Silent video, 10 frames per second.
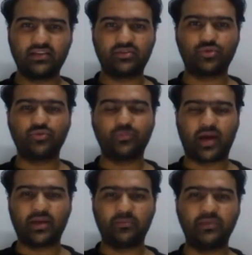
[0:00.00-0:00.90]
to
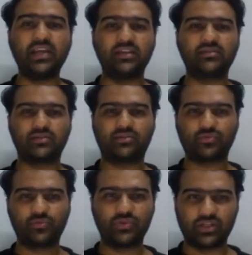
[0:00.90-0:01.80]
my Meet
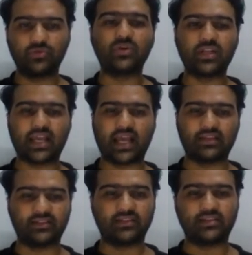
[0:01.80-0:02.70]
through the Google
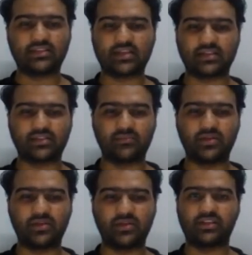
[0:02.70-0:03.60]
Calendar and it's asking
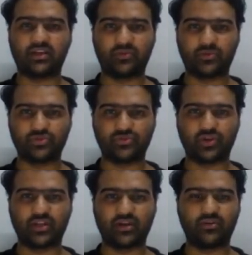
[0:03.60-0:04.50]
me whether I want to
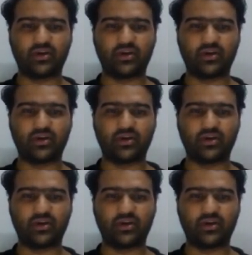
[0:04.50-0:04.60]
join now. I